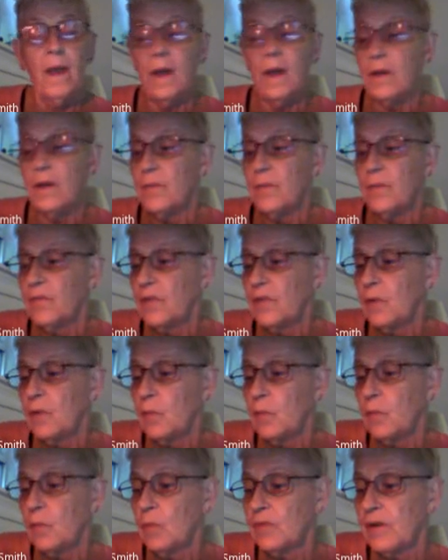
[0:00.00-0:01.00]
So
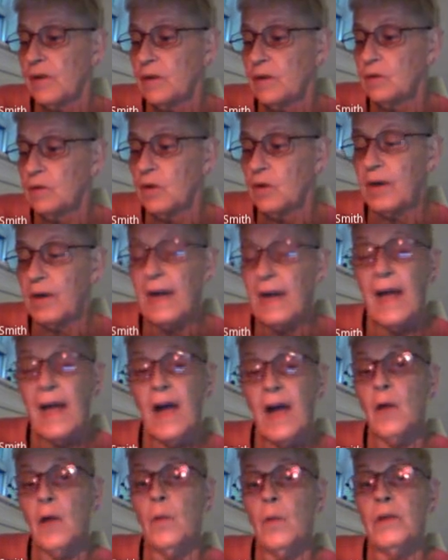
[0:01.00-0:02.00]
we'll take a look at
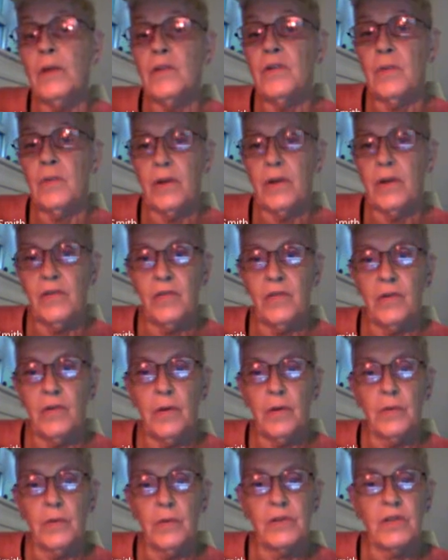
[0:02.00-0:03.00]
how we do
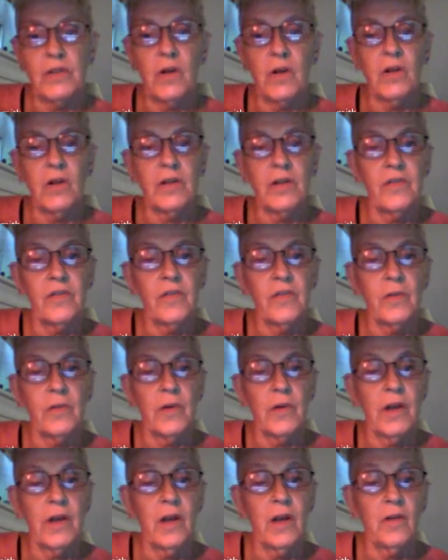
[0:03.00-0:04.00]
history, which is called
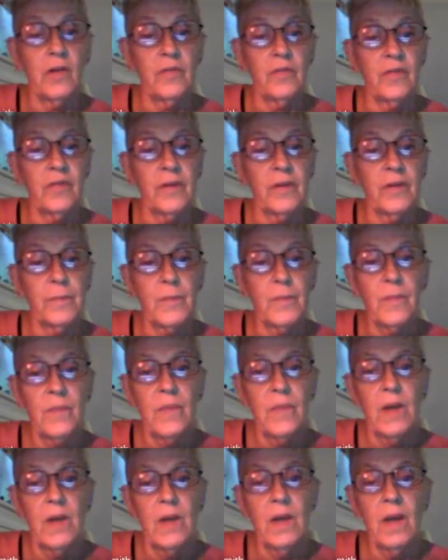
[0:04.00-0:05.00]
historiography,
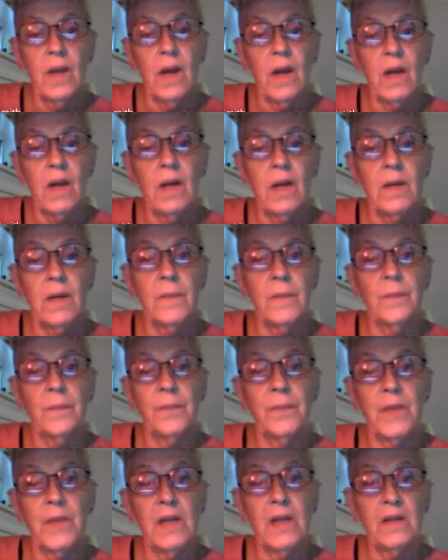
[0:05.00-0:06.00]

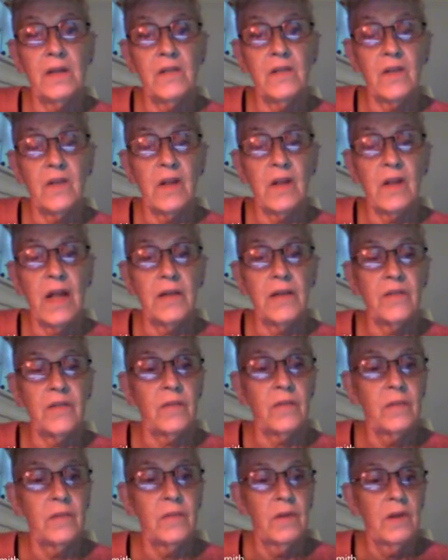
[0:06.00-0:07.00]
in this
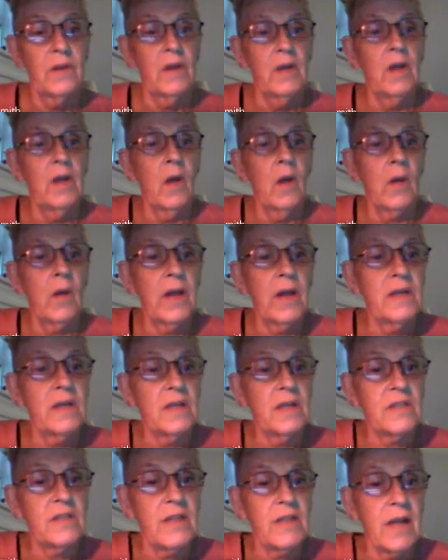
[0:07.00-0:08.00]
class. Okay,
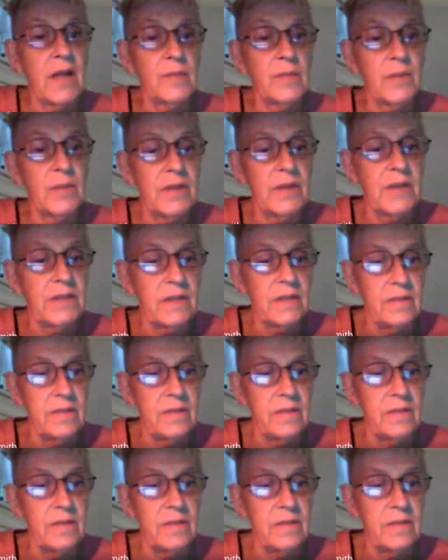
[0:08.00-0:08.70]
next slide, please.